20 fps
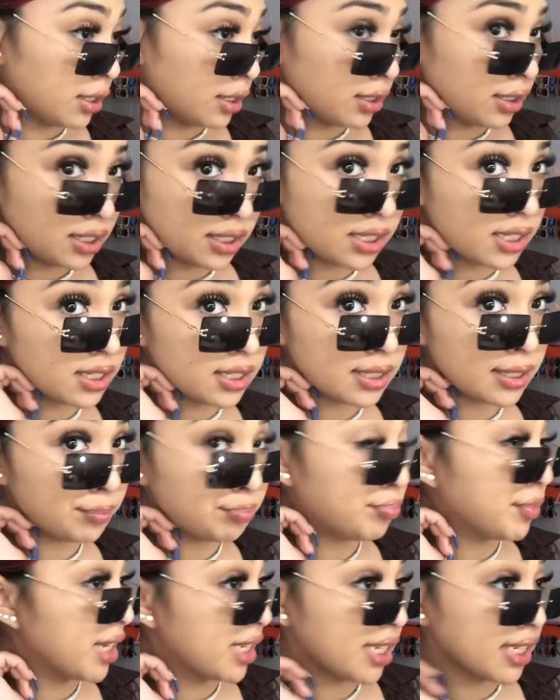this
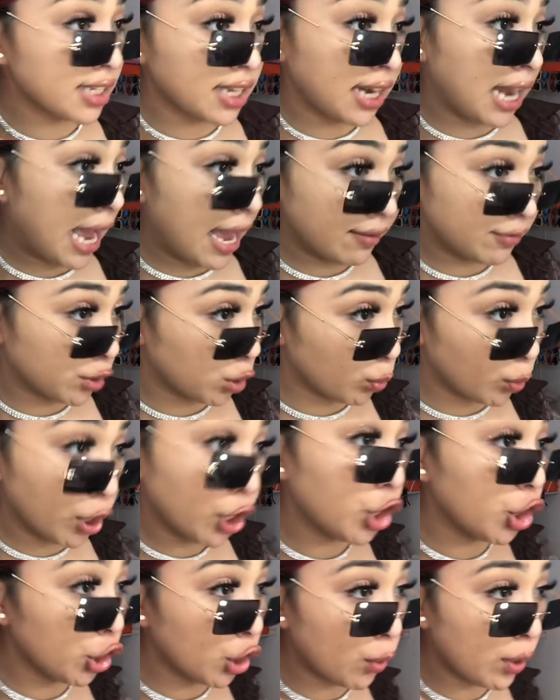is gonna have to
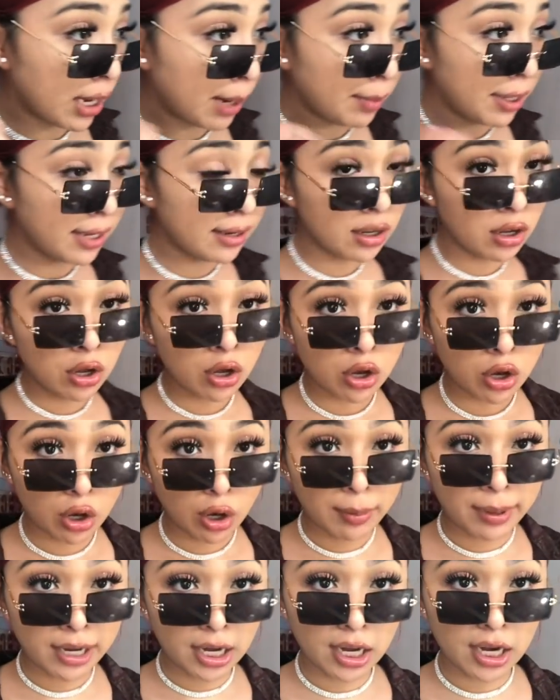work, you know what I mean? Oh
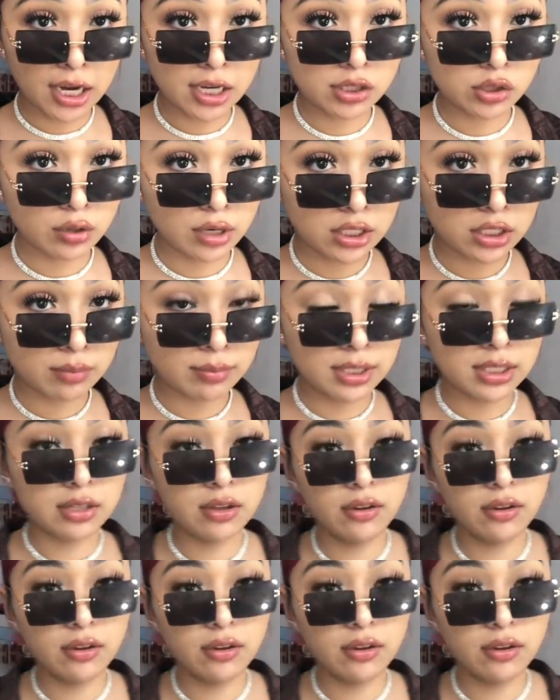my god, I scratched myself.